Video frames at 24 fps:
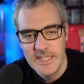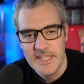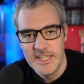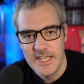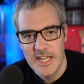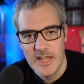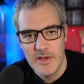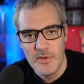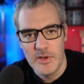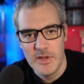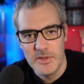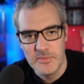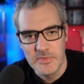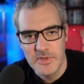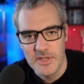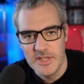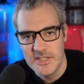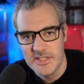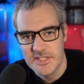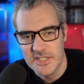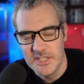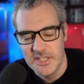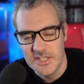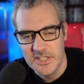Now I'm
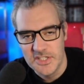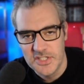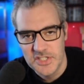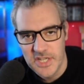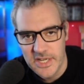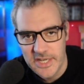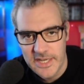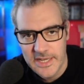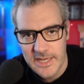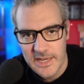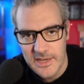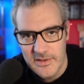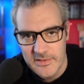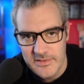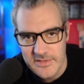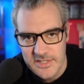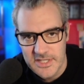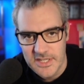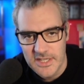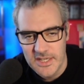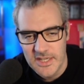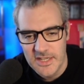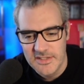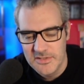going to check out
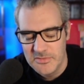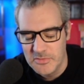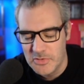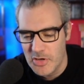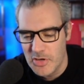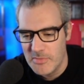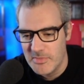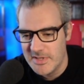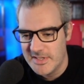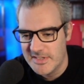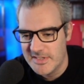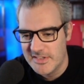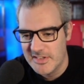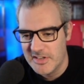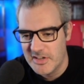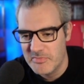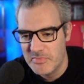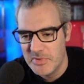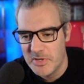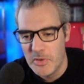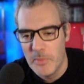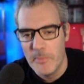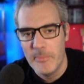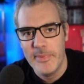some comments that have
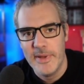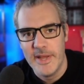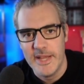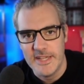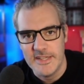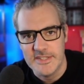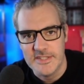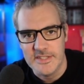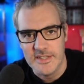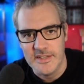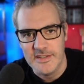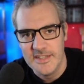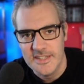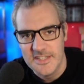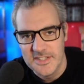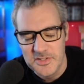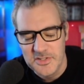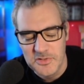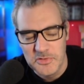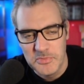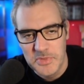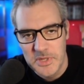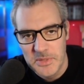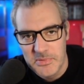been on Pacer. Let's
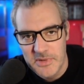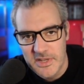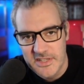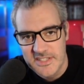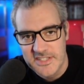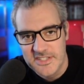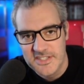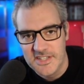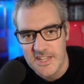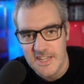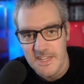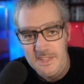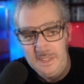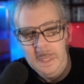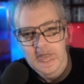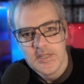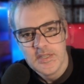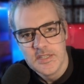see what people had to say.